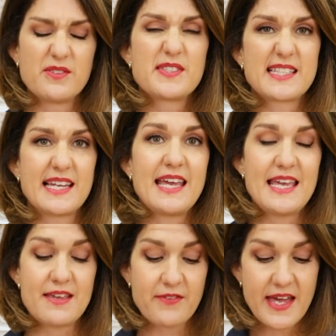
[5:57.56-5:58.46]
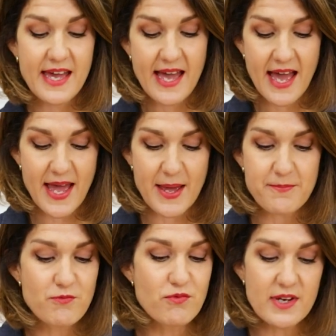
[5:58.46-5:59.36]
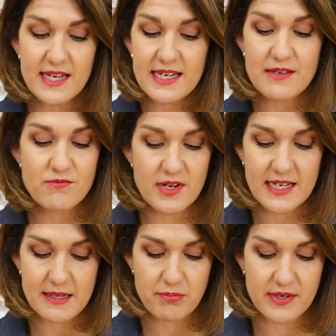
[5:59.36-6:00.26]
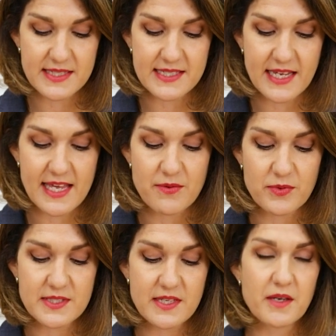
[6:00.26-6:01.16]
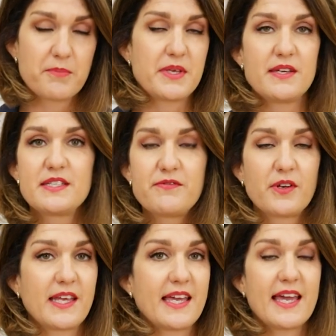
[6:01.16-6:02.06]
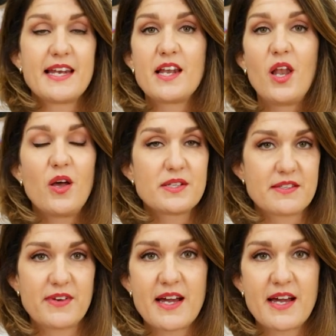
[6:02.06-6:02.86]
sleeve. Really, really pretty. Would sew it beautifully in lots of